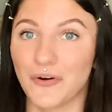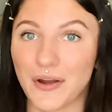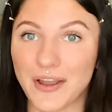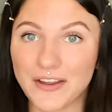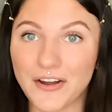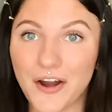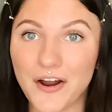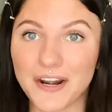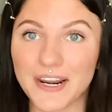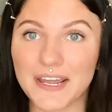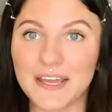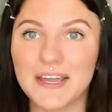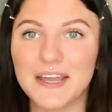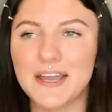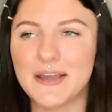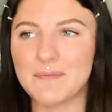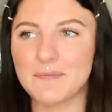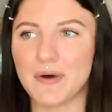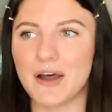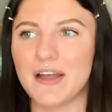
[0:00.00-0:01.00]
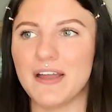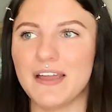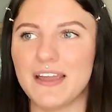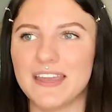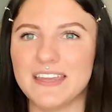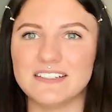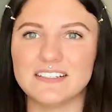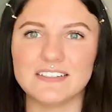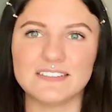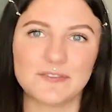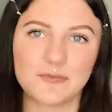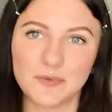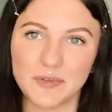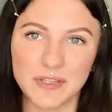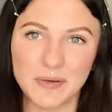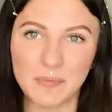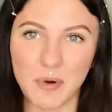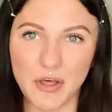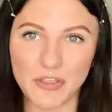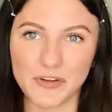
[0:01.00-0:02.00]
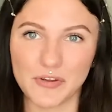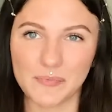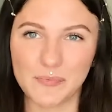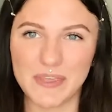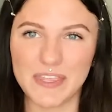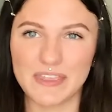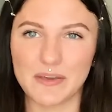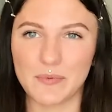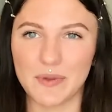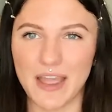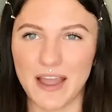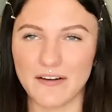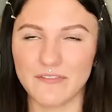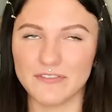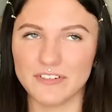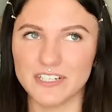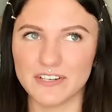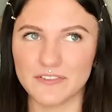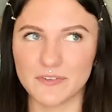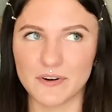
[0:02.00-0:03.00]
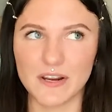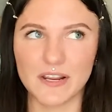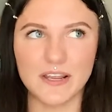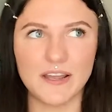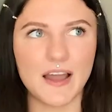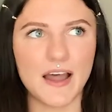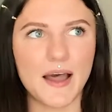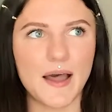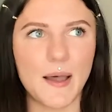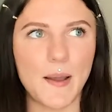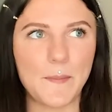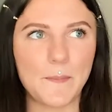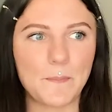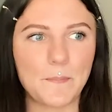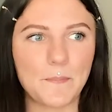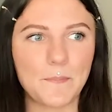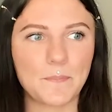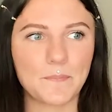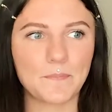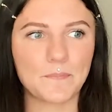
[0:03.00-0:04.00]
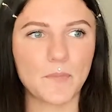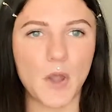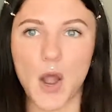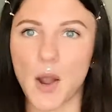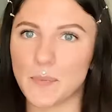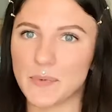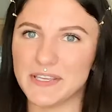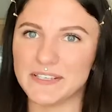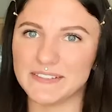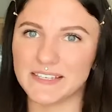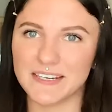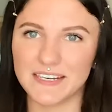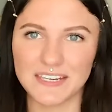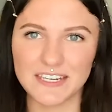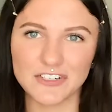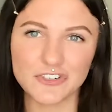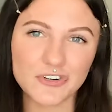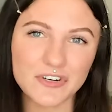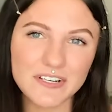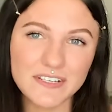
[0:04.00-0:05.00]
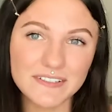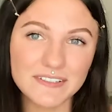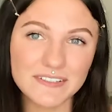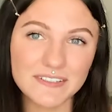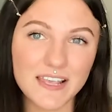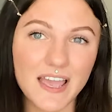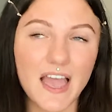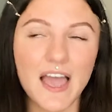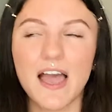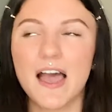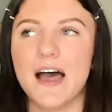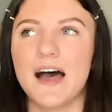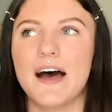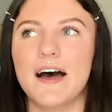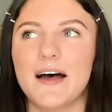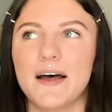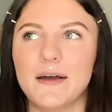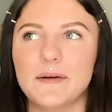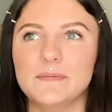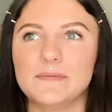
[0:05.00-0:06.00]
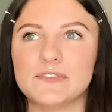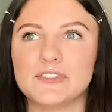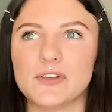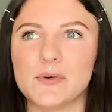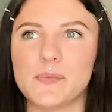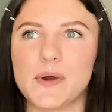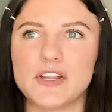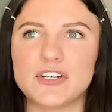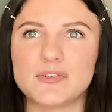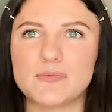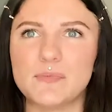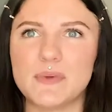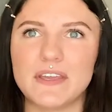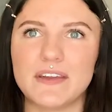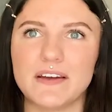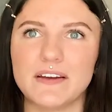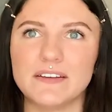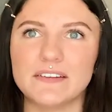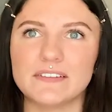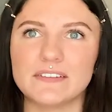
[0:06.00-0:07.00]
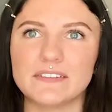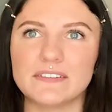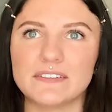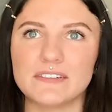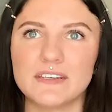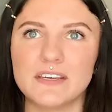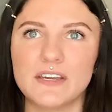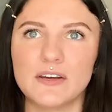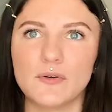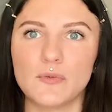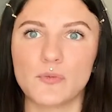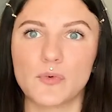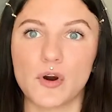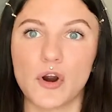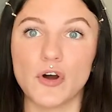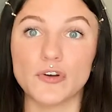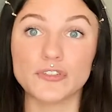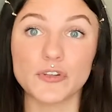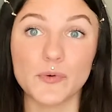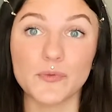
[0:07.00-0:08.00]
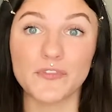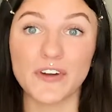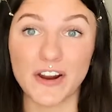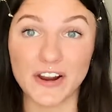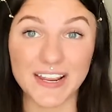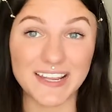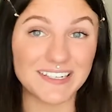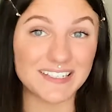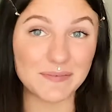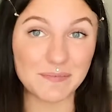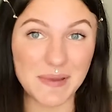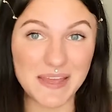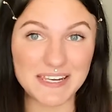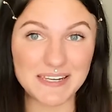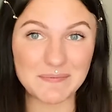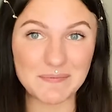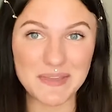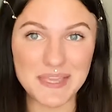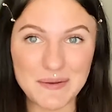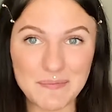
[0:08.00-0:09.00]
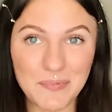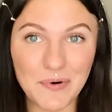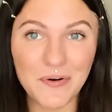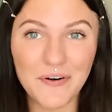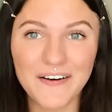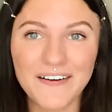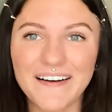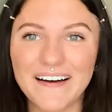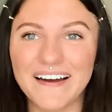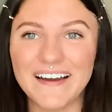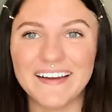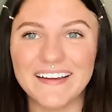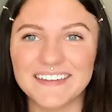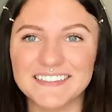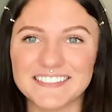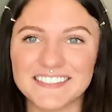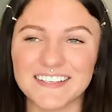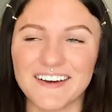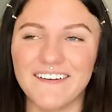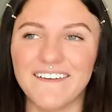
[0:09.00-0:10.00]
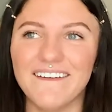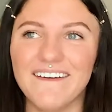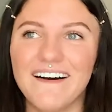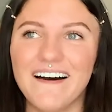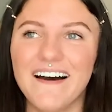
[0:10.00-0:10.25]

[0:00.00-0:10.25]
got it, but it doesn't really bother me that we have different hobbies and interests so much, because we're also very independent people. And so